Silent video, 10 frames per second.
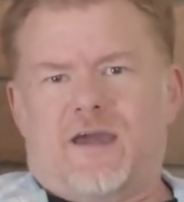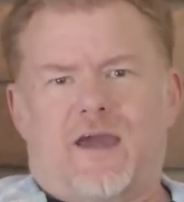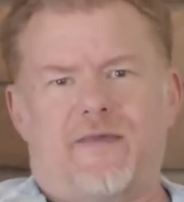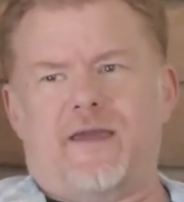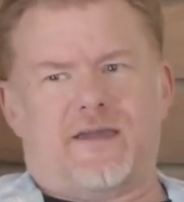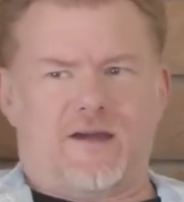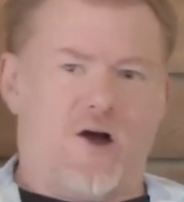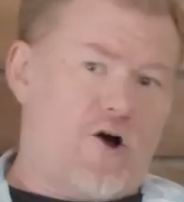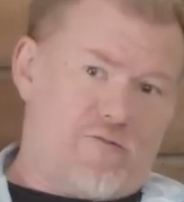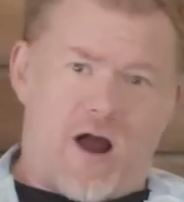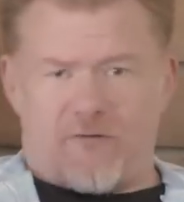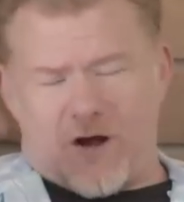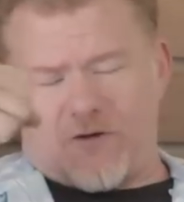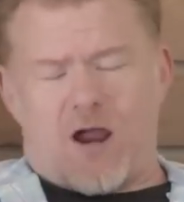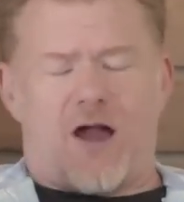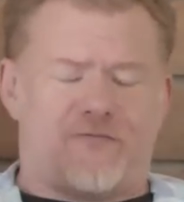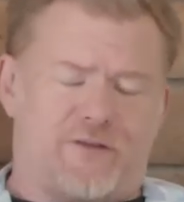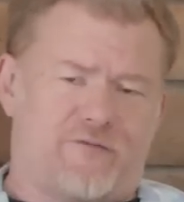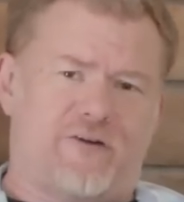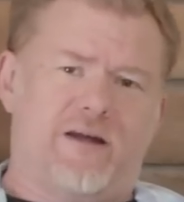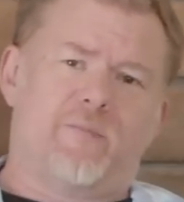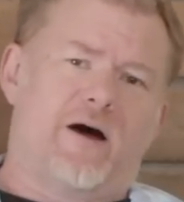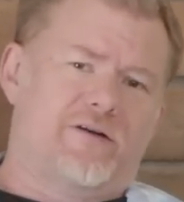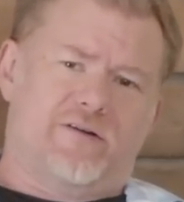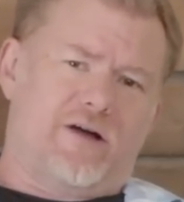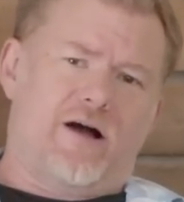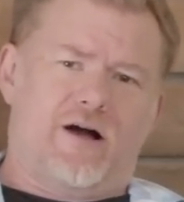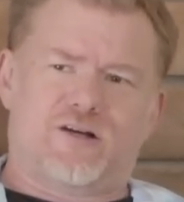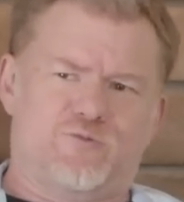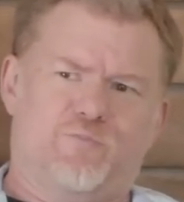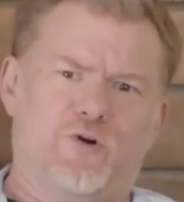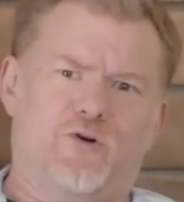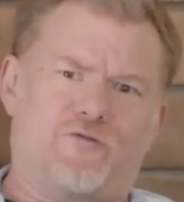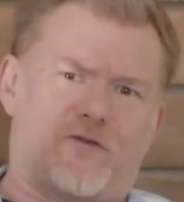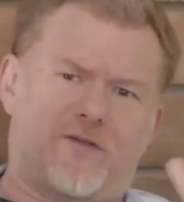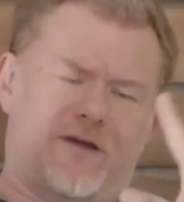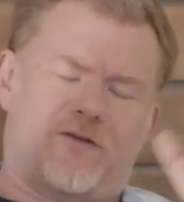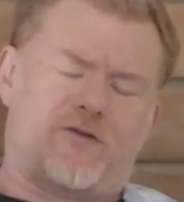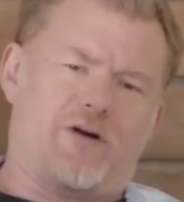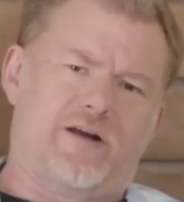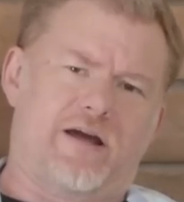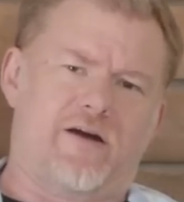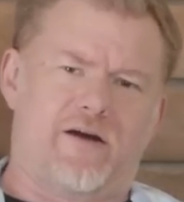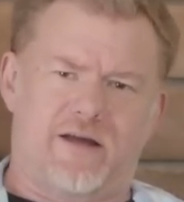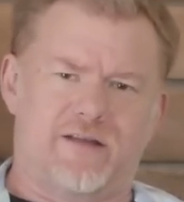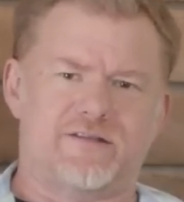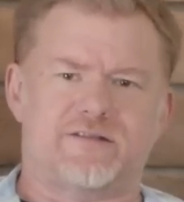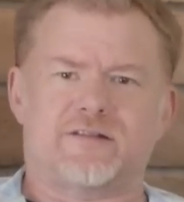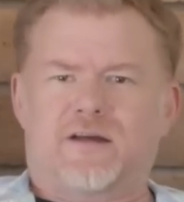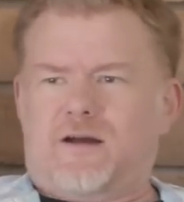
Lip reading: and they can go, rah, rah, rah for the freedom underdogs, boo for the authoritarians.